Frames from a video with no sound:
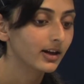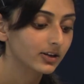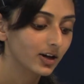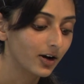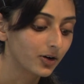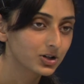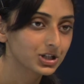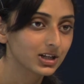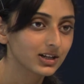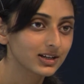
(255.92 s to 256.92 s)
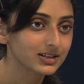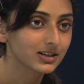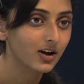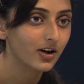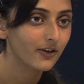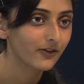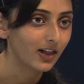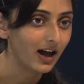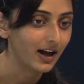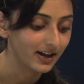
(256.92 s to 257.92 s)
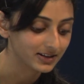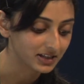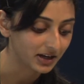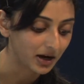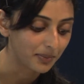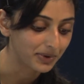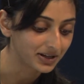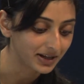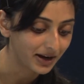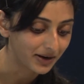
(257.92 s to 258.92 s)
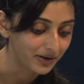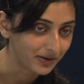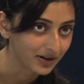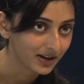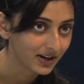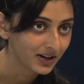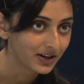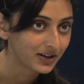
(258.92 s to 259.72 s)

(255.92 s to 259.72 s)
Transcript: Cosmos has definitely made me want to go to UCI. The people are so